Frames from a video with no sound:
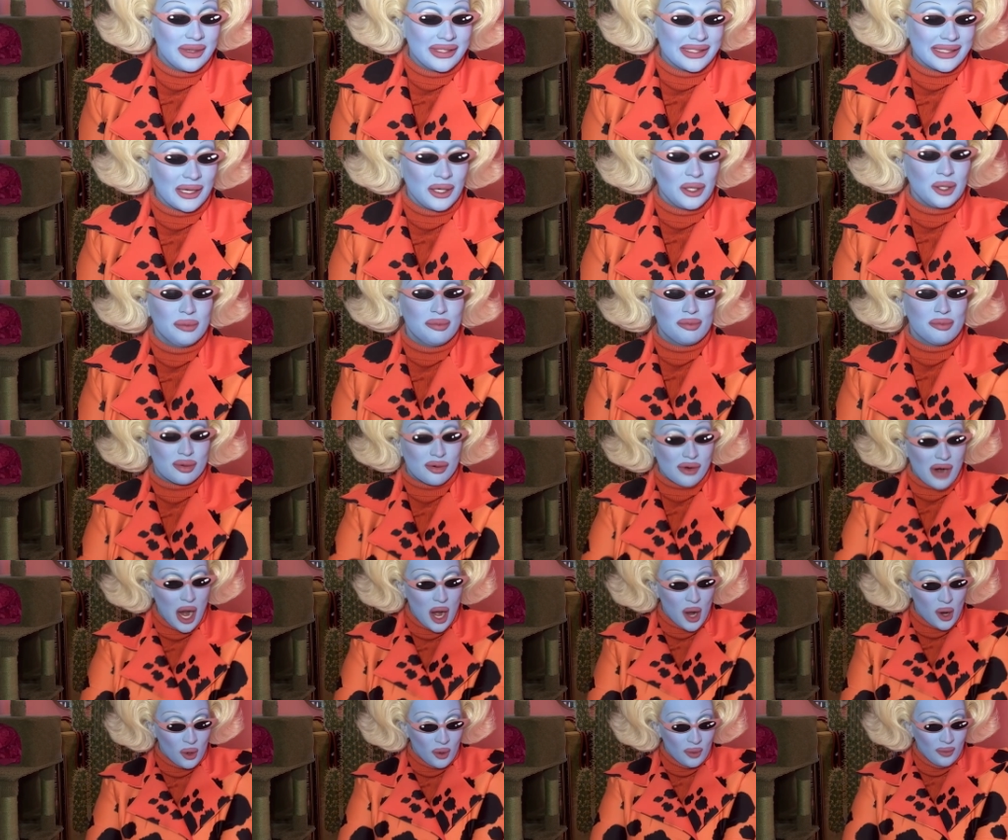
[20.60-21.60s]
is called
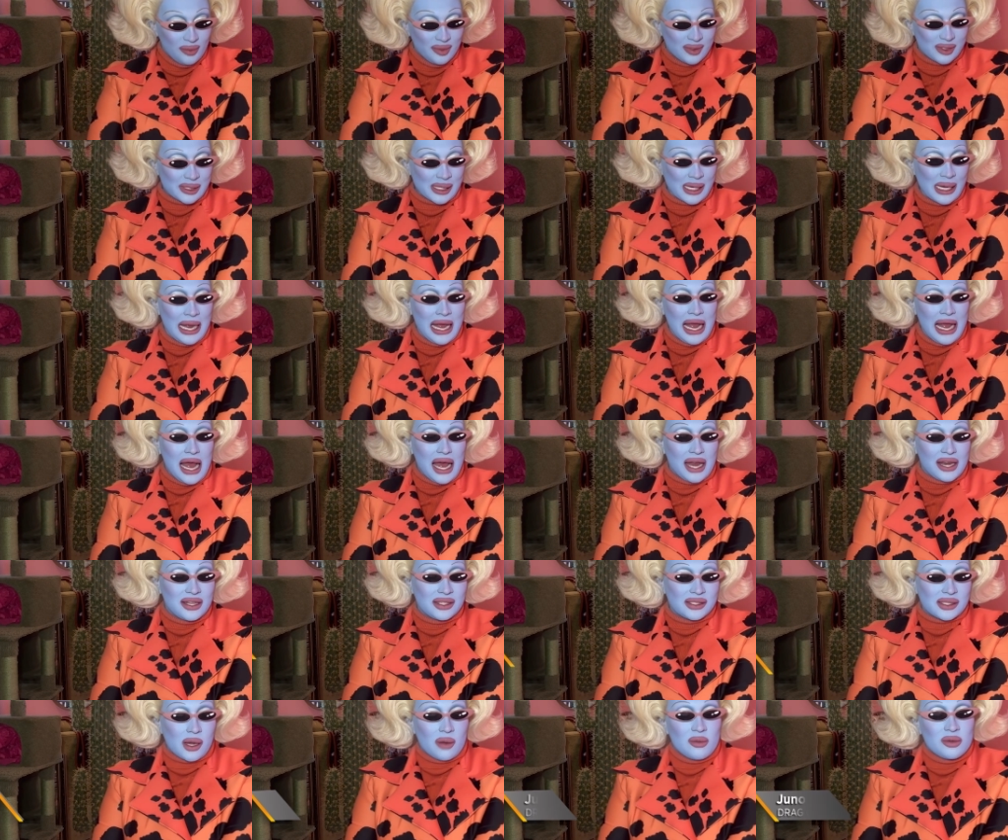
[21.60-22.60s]
Probed, and
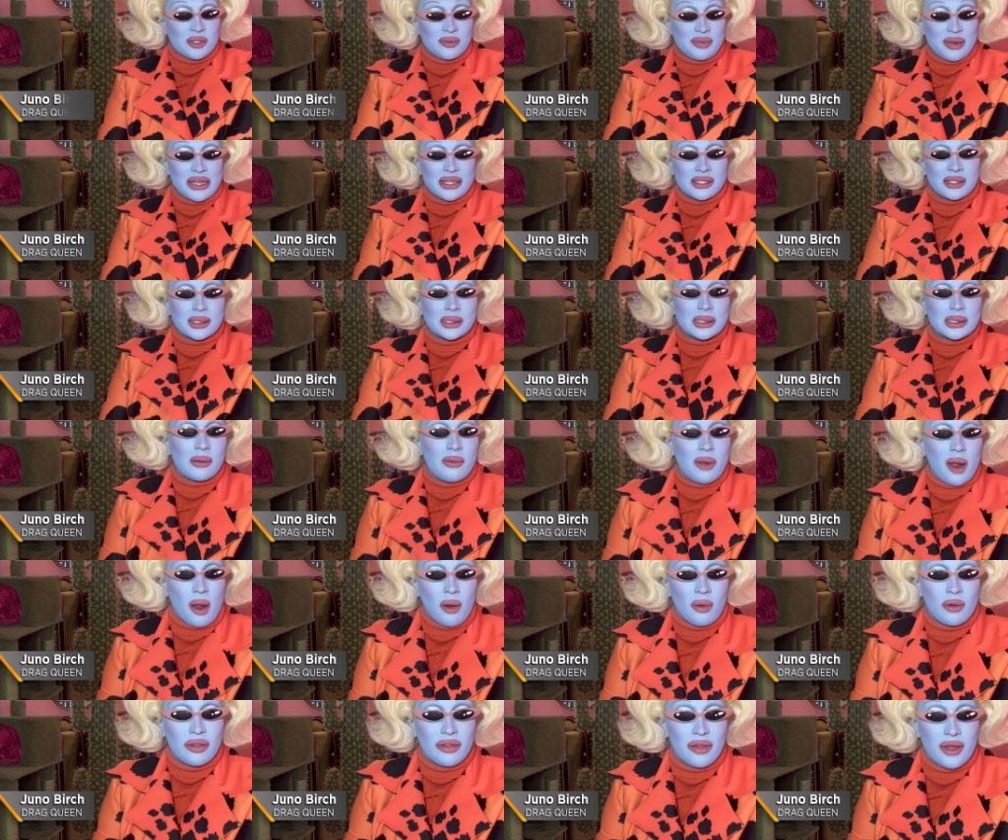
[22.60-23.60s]
it's going to be at
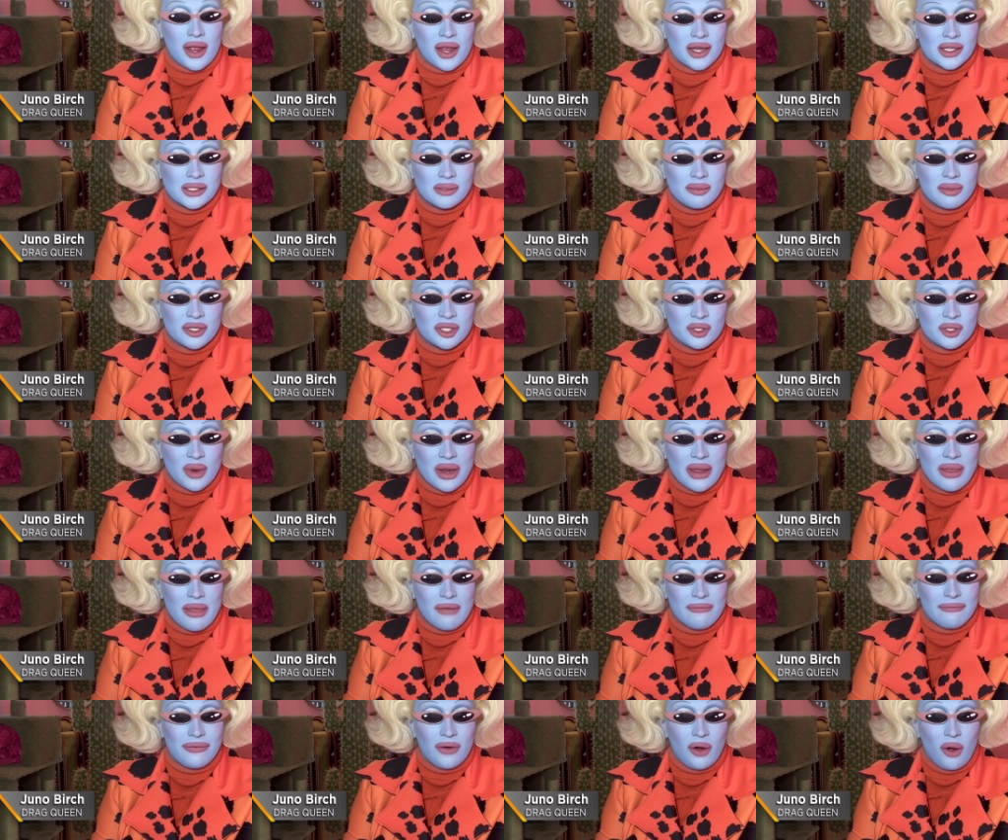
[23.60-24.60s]
Soho Theatre between
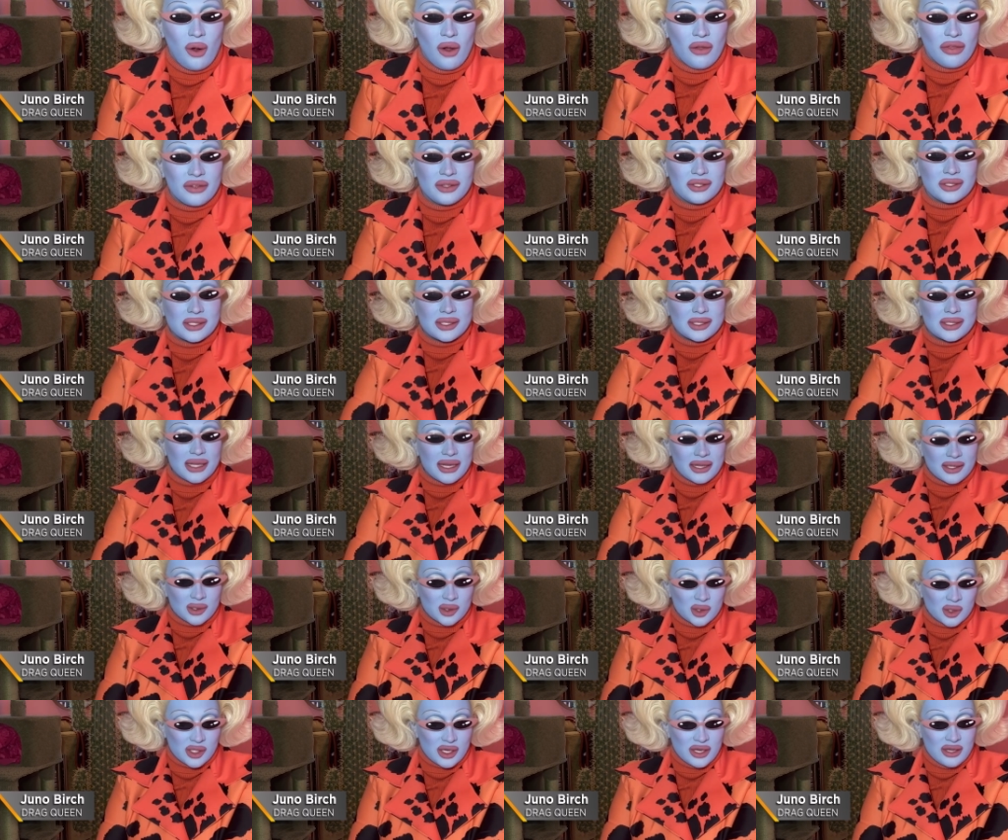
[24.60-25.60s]
the 4th and
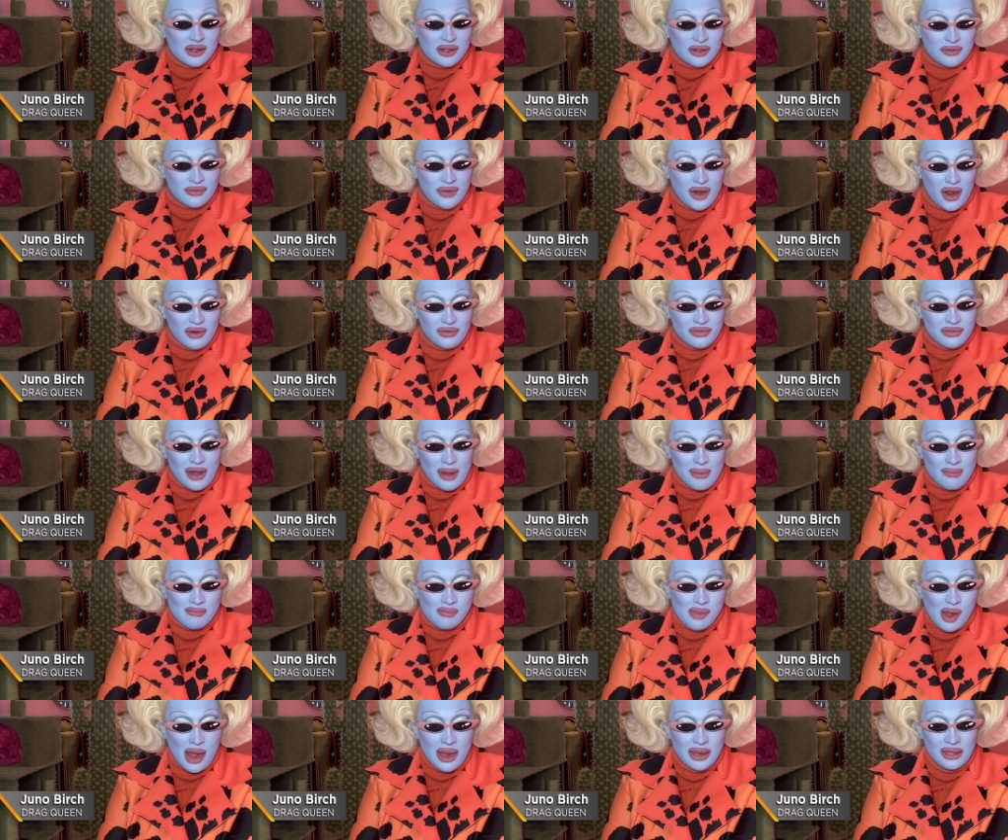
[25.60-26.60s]
16th of
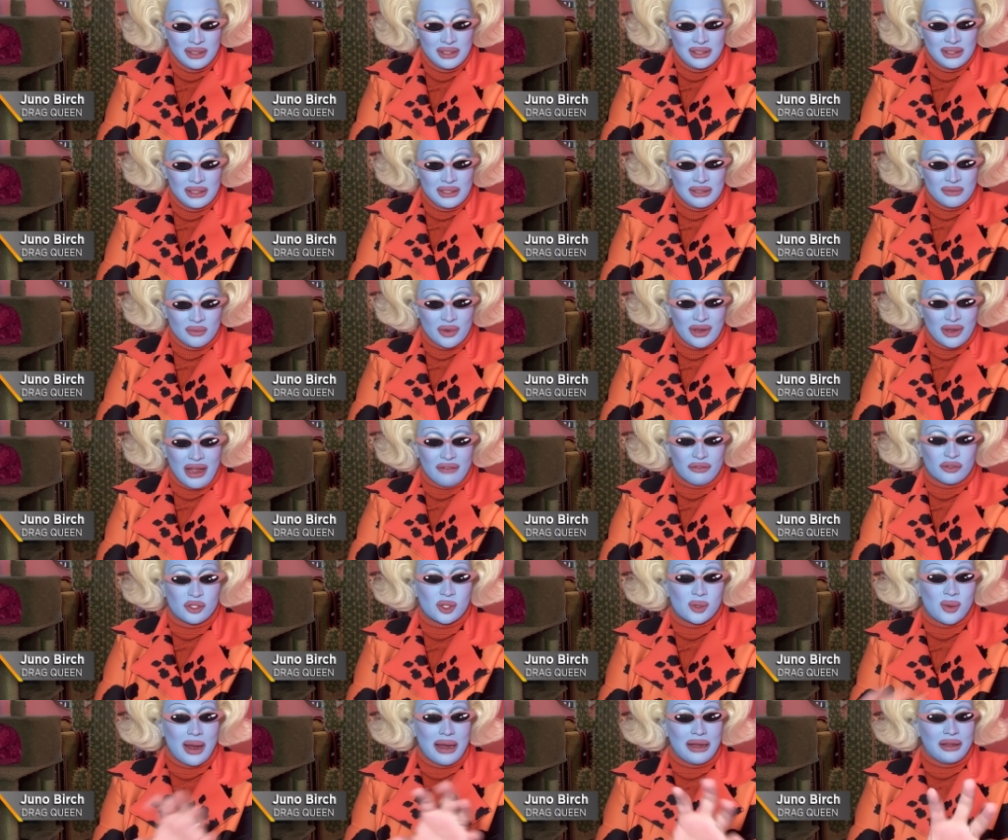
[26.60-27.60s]
November. We have
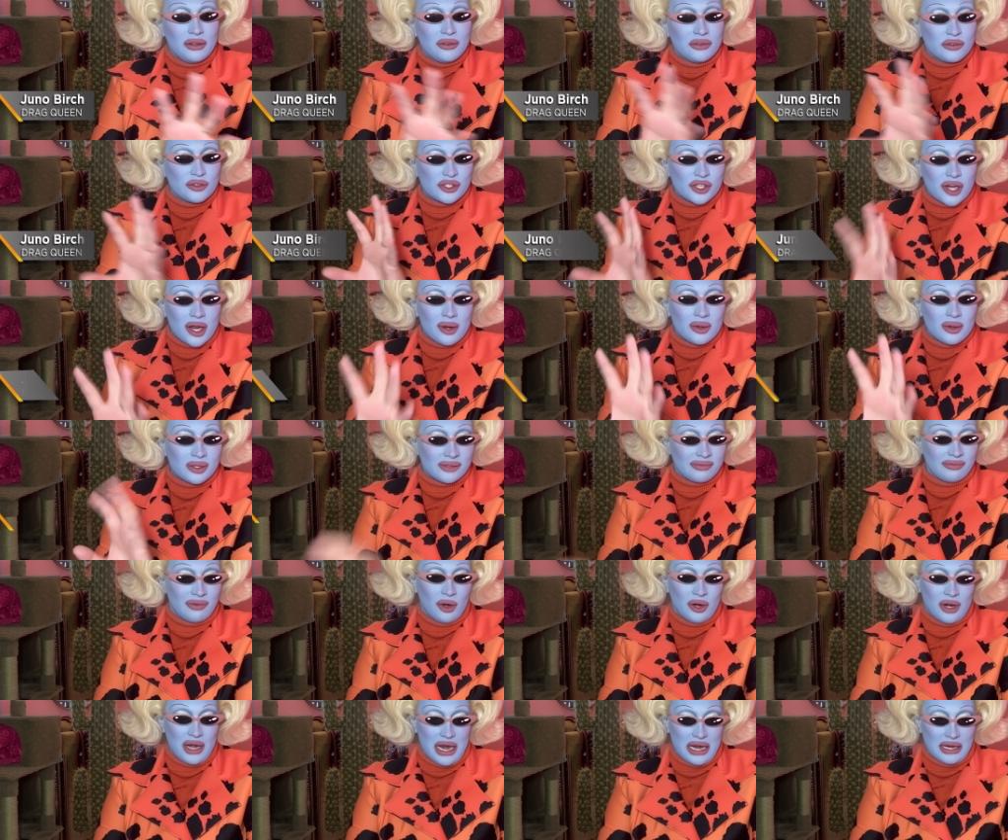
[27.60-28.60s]
12 shows
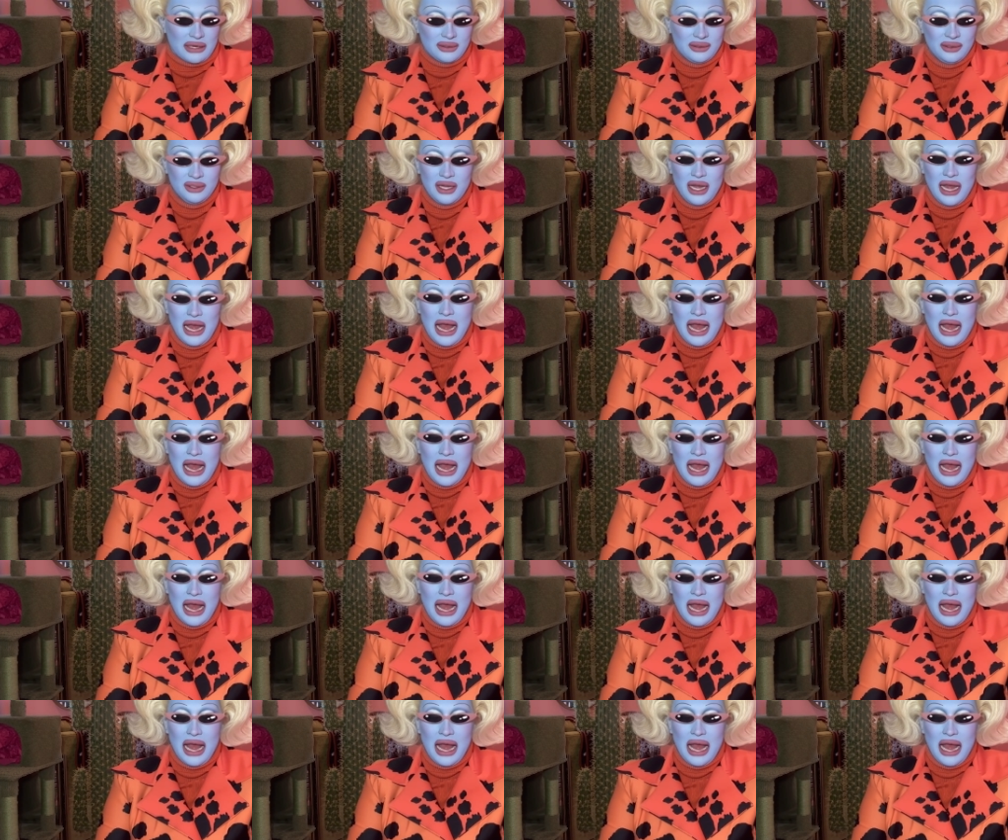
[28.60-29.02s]
running,